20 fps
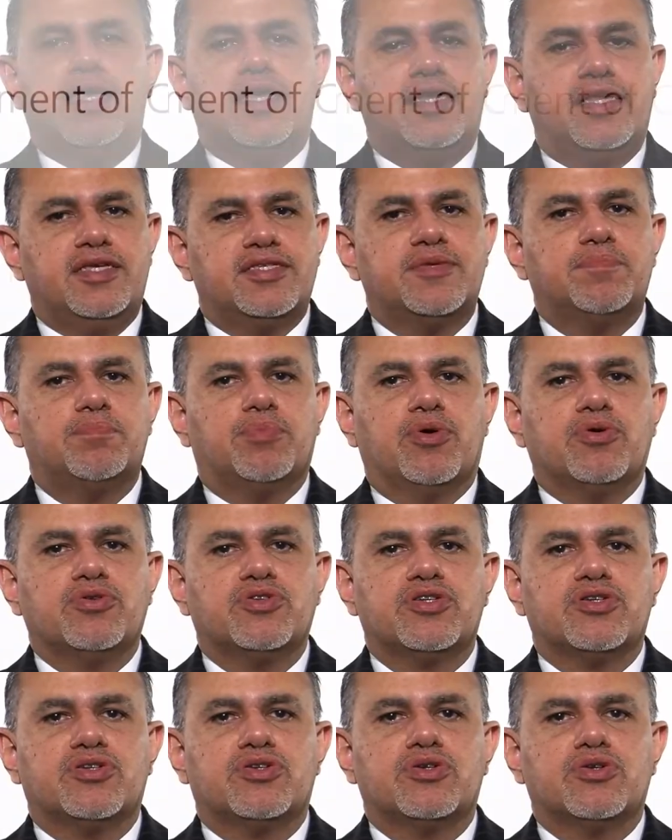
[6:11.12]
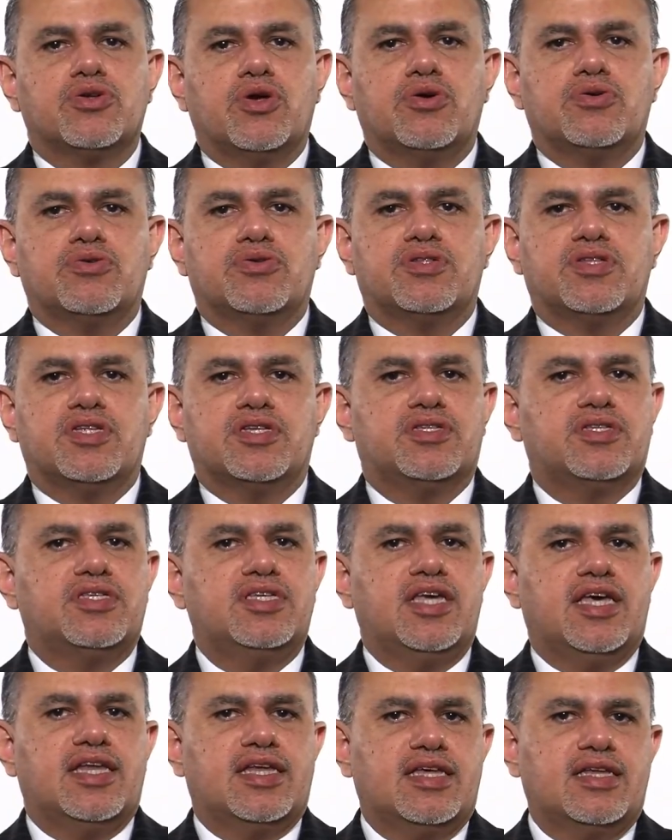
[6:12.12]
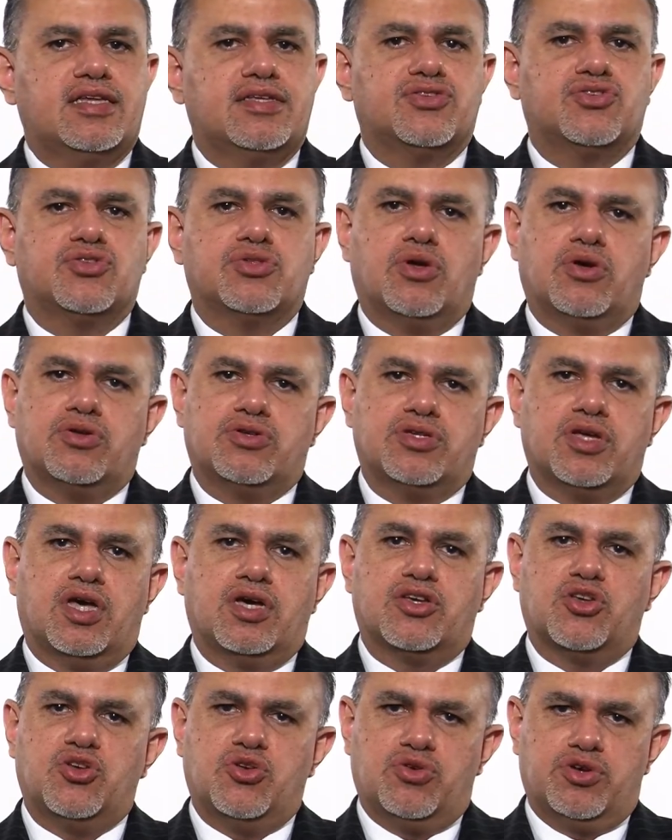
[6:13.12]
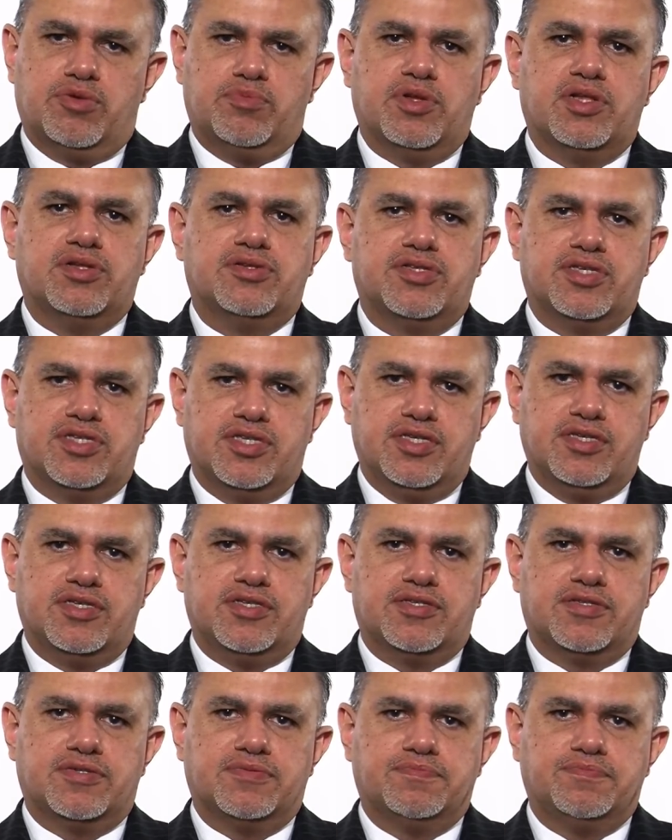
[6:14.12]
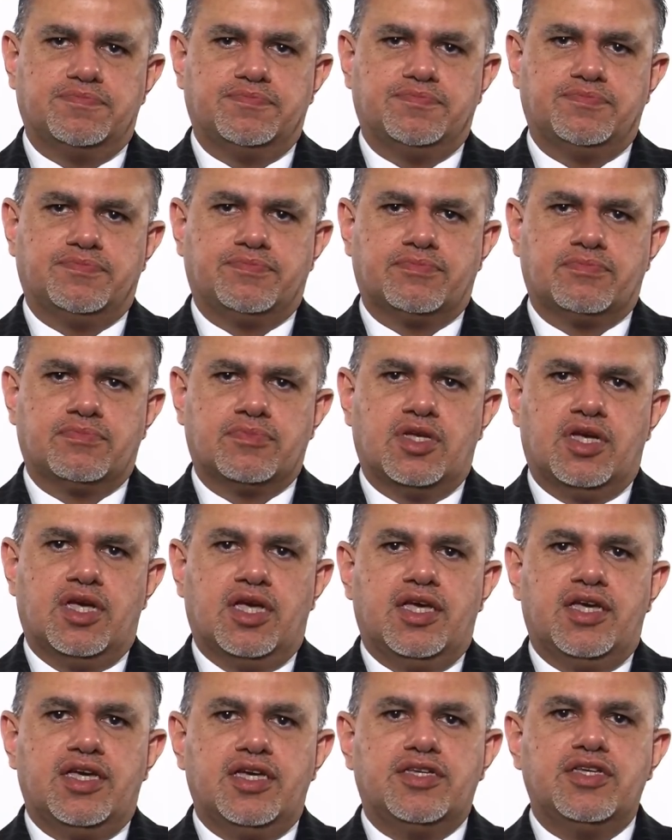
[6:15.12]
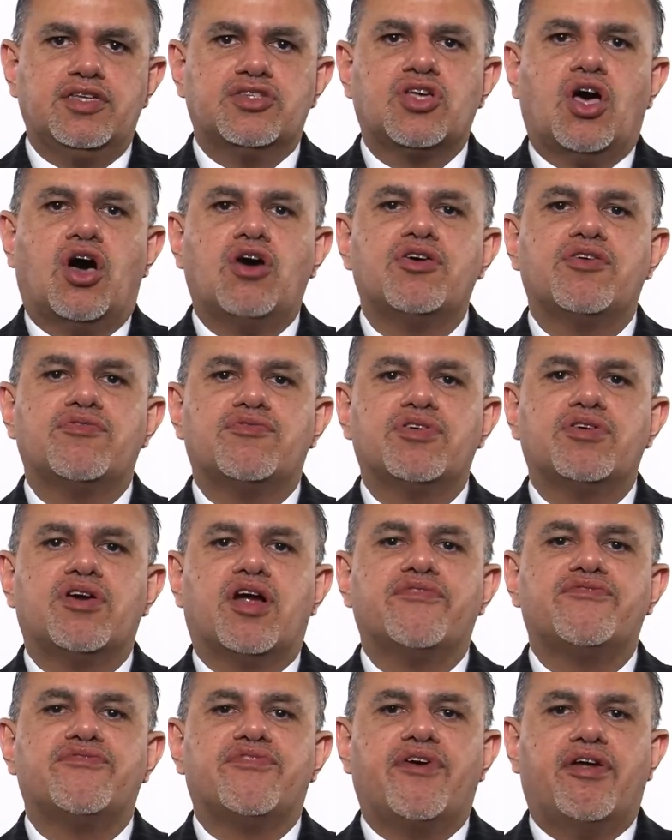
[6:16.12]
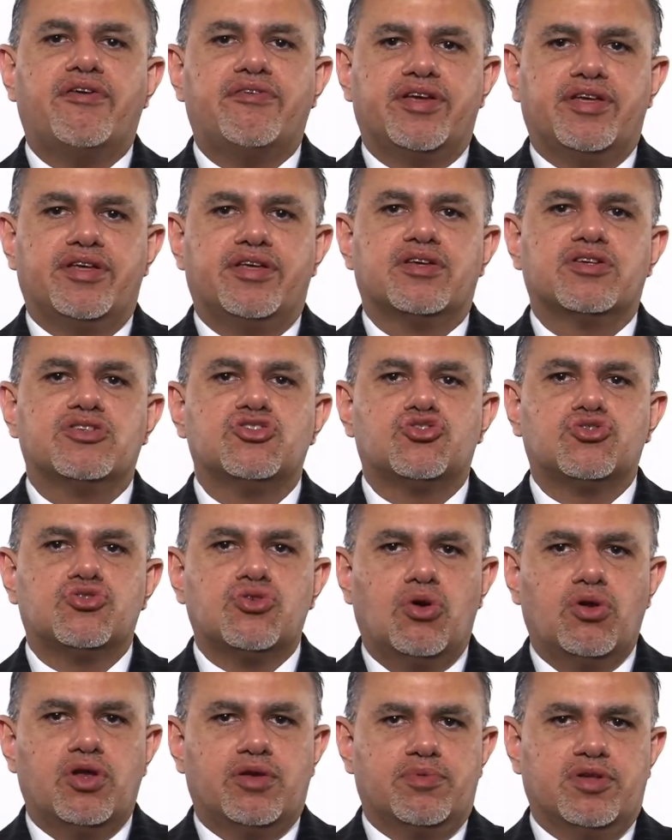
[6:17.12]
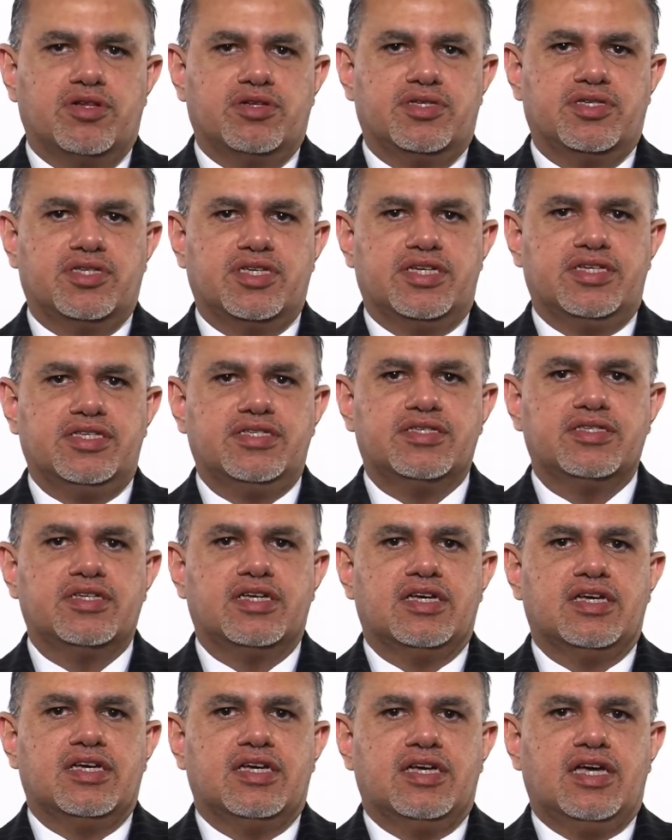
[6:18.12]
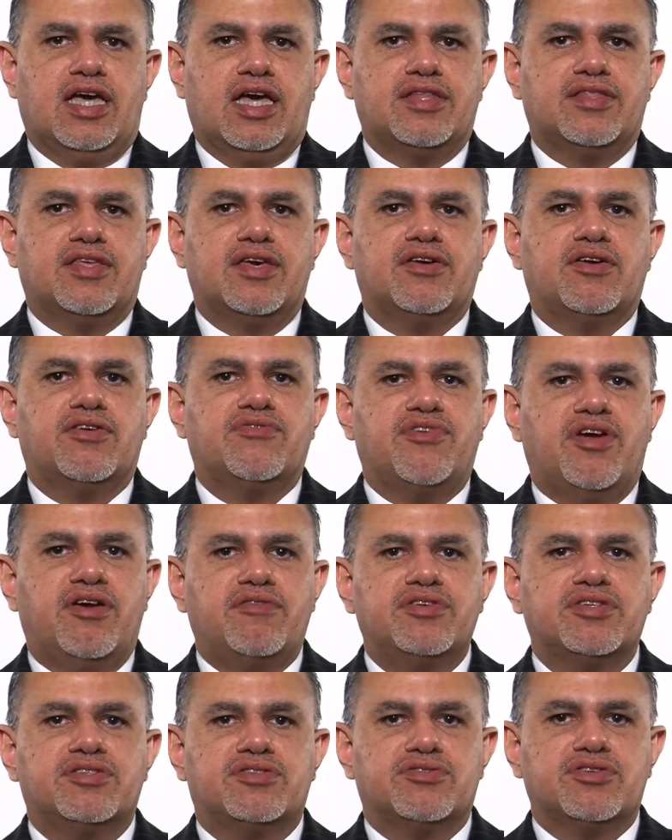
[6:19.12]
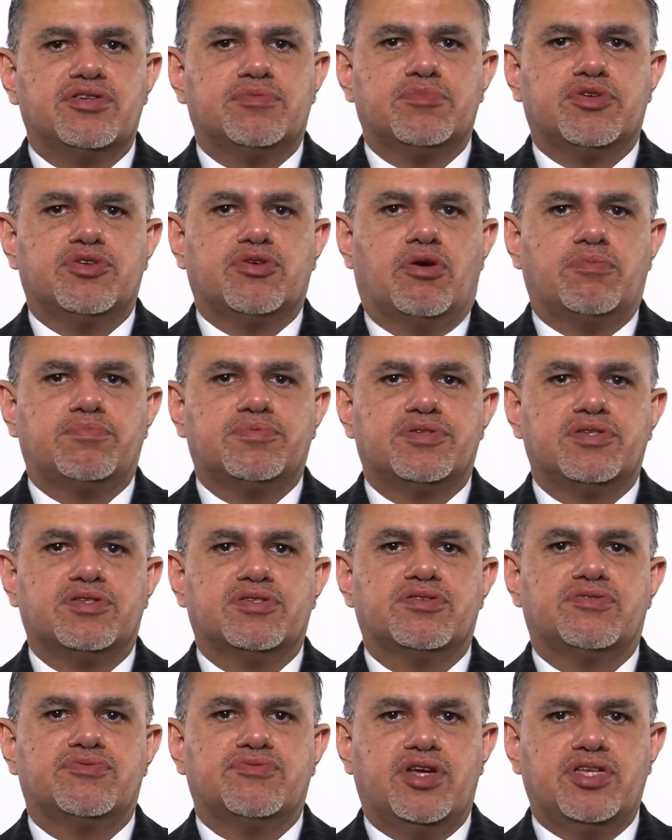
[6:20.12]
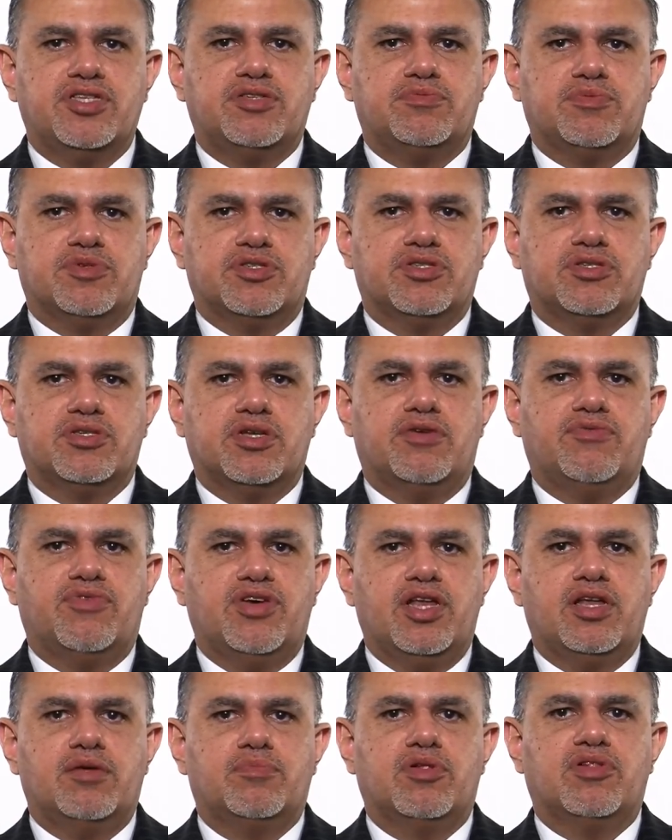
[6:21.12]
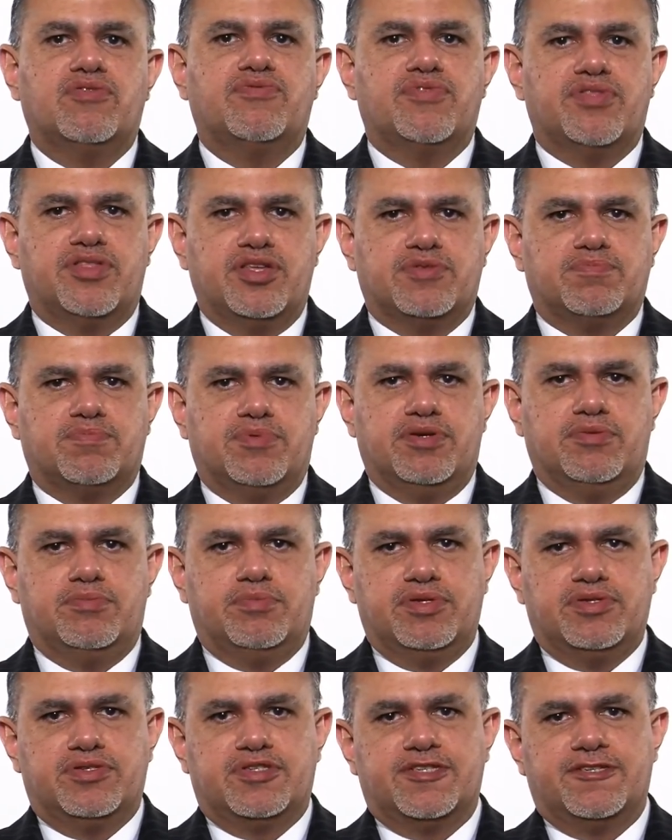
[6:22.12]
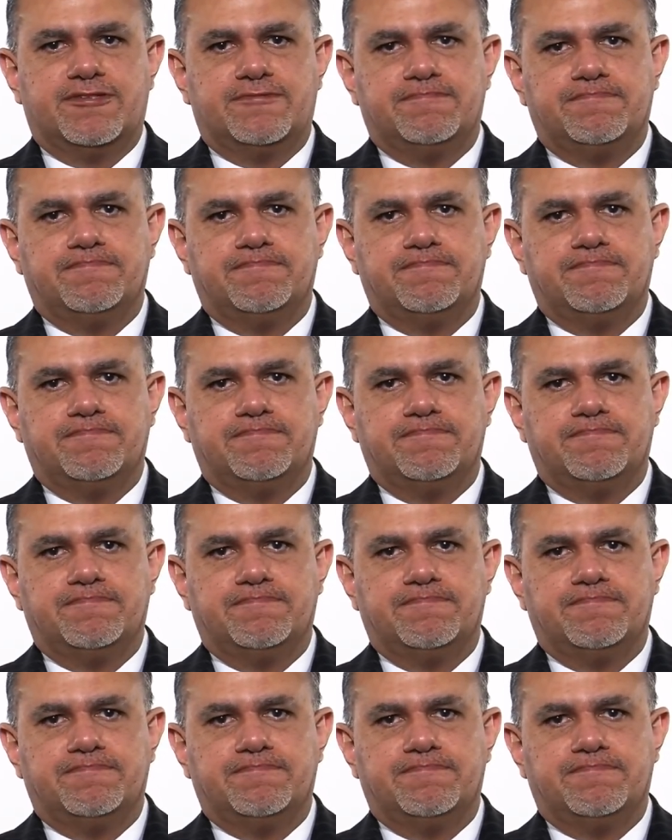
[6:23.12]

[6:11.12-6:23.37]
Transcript: It is important to note that CLL is not a curable disease. It is, however, a very controllable disease, and there are various treatment options and regimens available for this purpose.